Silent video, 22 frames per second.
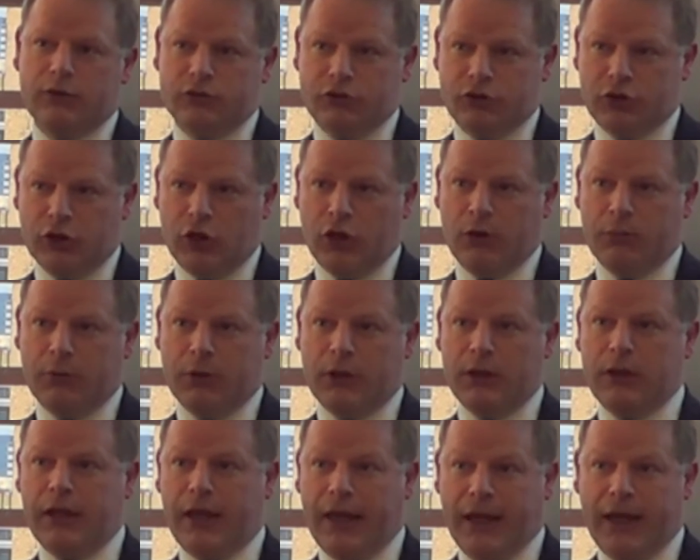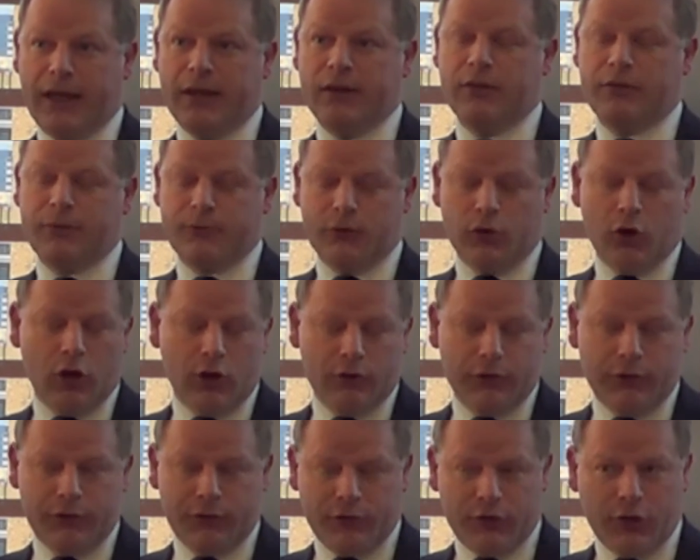Germany and
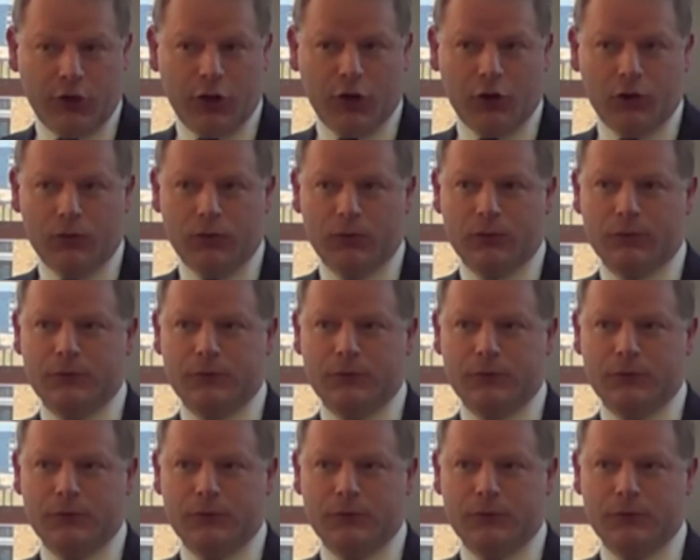France too.